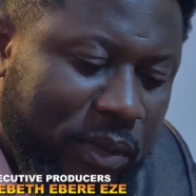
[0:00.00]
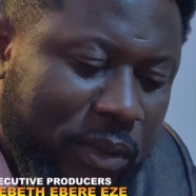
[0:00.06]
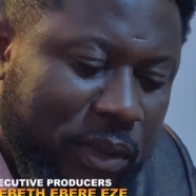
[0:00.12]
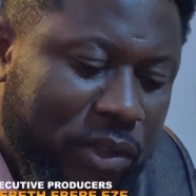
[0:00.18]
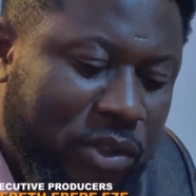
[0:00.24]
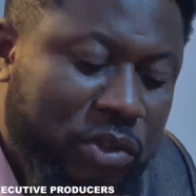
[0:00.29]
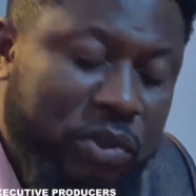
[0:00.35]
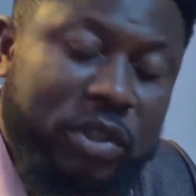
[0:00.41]

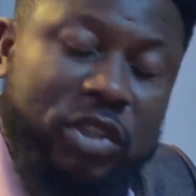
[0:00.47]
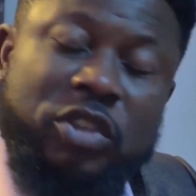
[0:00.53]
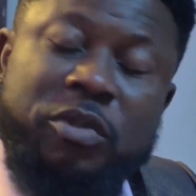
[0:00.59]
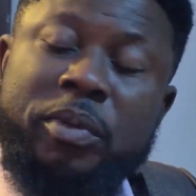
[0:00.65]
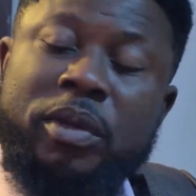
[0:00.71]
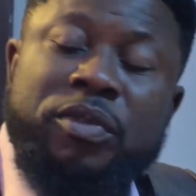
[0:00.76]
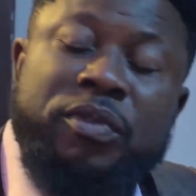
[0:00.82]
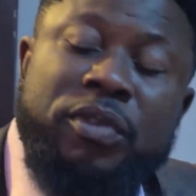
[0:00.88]
What do you
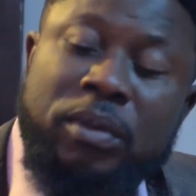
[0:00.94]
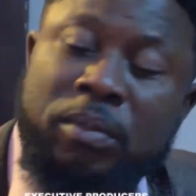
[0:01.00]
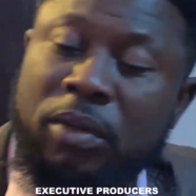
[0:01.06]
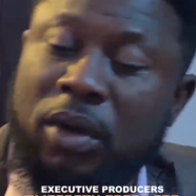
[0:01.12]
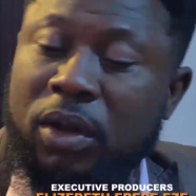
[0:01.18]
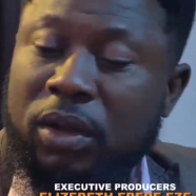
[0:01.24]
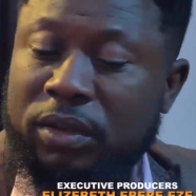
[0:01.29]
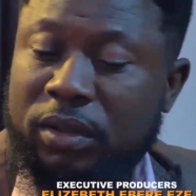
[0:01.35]
expect
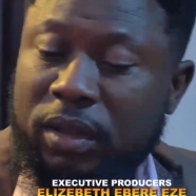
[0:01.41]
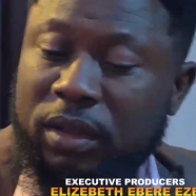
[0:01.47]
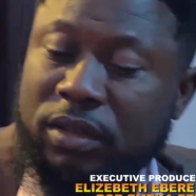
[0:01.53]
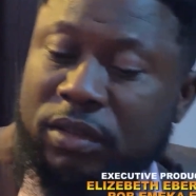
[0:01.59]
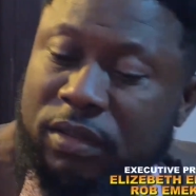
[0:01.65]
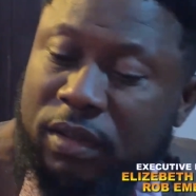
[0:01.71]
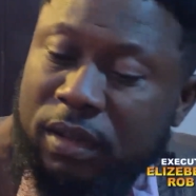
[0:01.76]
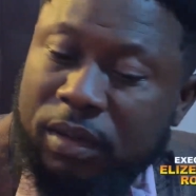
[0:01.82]
from all
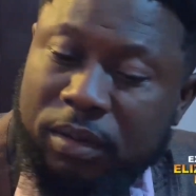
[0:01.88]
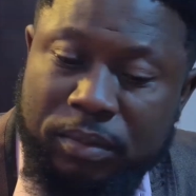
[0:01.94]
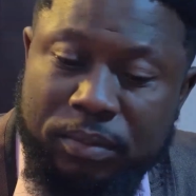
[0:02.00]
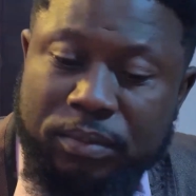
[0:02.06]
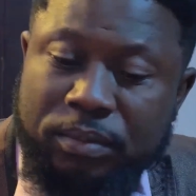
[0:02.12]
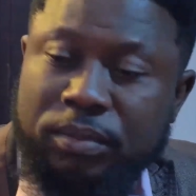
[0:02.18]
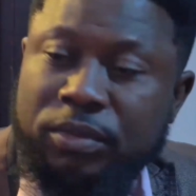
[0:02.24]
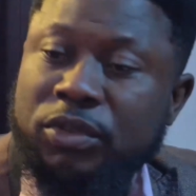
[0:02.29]
these
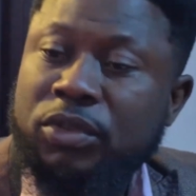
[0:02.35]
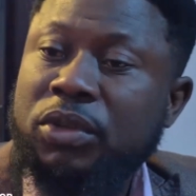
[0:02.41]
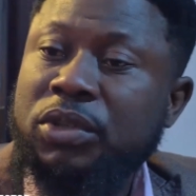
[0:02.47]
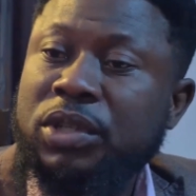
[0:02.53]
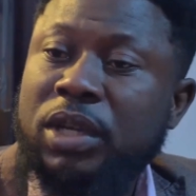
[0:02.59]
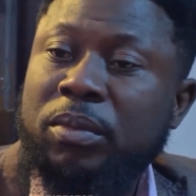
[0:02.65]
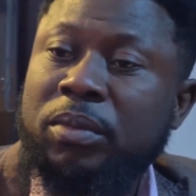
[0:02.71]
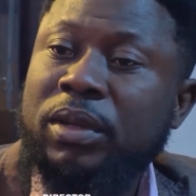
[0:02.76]

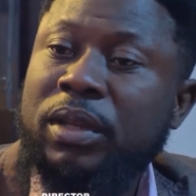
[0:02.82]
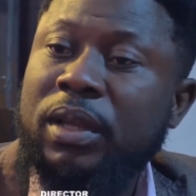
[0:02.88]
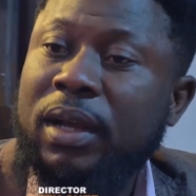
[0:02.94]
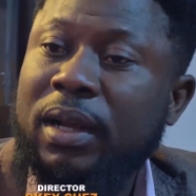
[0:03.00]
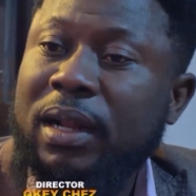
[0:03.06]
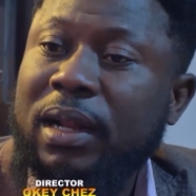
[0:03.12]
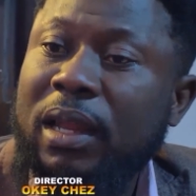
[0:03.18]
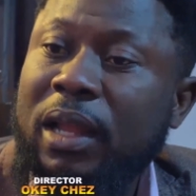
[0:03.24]
social
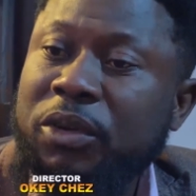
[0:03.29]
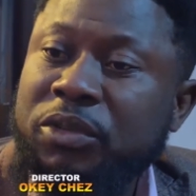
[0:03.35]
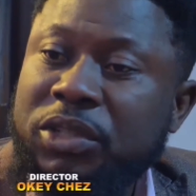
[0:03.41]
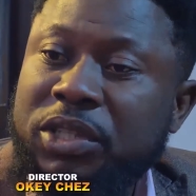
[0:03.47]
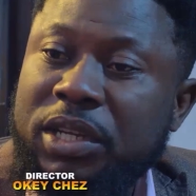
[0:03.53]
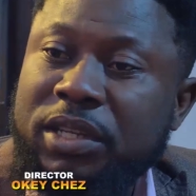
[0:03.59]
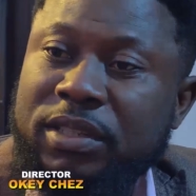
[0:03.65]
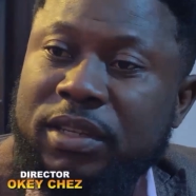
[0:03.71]
media clout
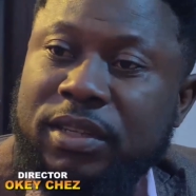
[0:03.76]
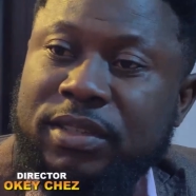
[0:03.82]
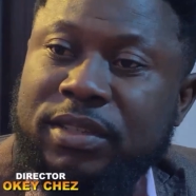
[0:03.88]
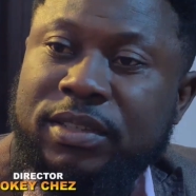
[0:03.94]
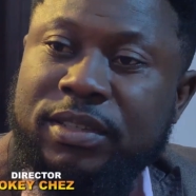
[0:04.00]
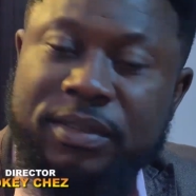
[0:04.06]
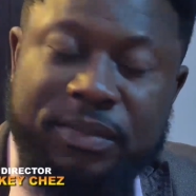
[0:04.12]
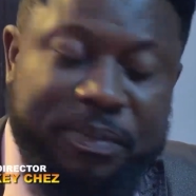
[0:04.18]
chasers?